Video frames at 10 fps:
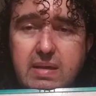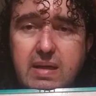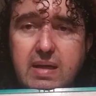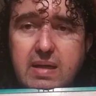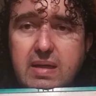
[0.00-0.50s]

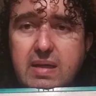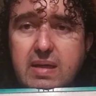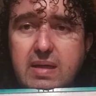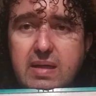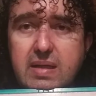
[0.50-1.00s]

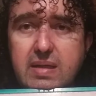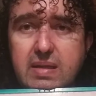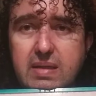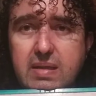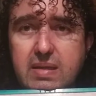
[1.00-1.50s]
I
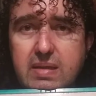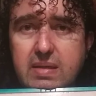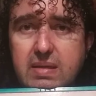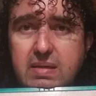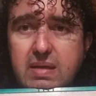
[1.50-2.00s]

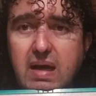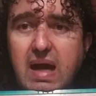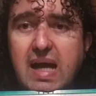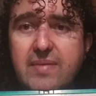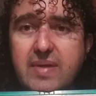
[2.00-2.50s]

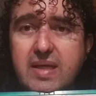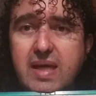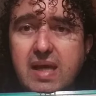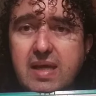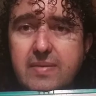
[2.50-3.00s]

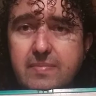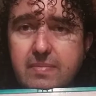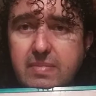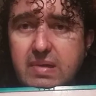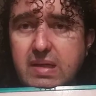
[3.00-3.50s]

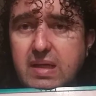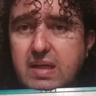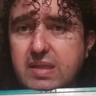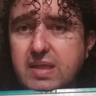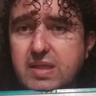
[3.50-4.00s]
became
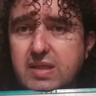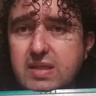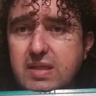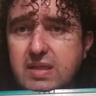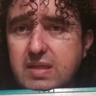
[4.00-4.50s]
a
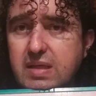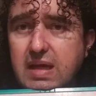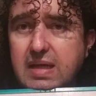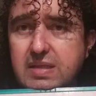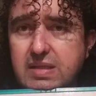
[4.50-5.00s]
teacher
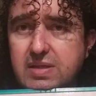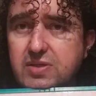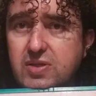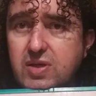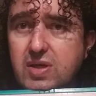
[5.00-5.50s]
8
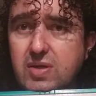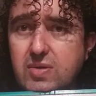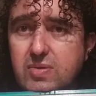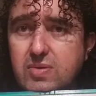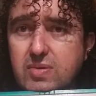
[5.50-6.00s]
years
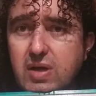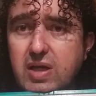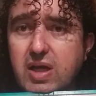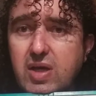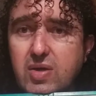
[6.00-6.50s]
ago,
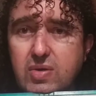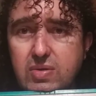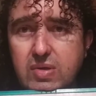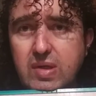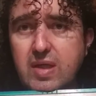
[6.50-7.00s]

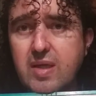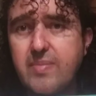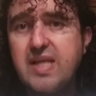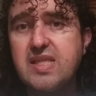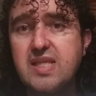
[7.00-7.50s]

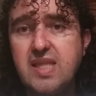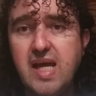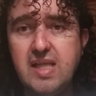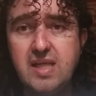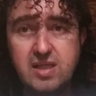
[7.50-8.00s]
but
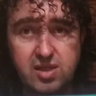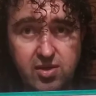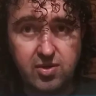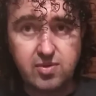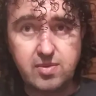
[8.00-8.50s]
9 years
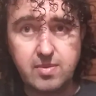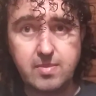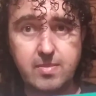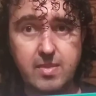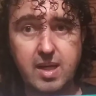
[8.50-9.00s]
ago
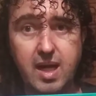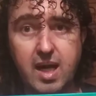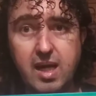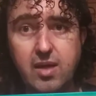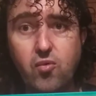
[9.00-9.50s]

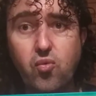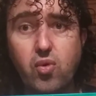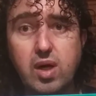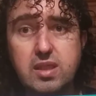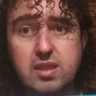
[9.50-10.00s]
I
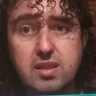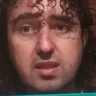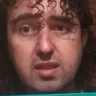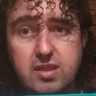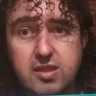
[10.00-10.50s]

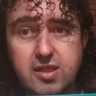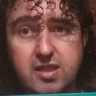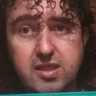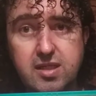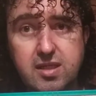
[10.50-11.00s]
wasn't a
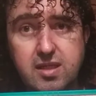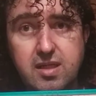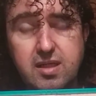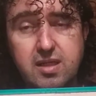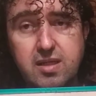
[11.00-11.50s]
teacher,
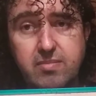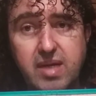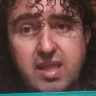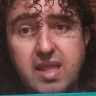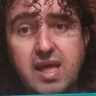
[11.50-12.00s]

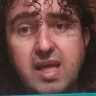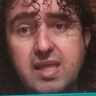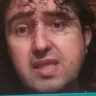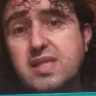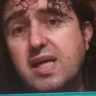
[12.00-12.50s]
but then I
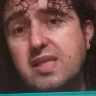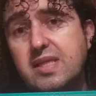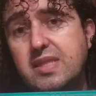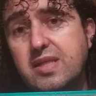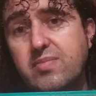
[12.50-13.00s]

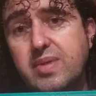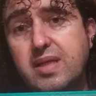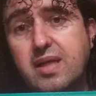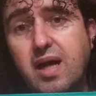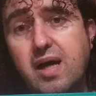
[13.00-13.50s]
decided to
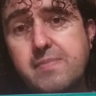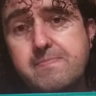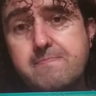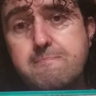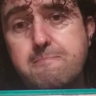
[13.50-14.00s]

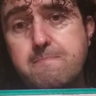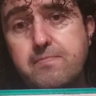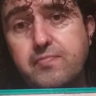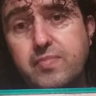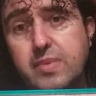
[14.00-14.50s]
become
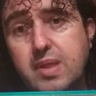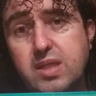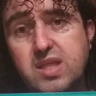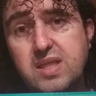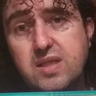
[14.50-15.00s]
a
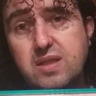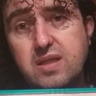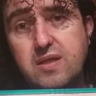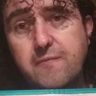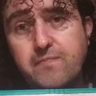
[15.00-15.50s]
teacher.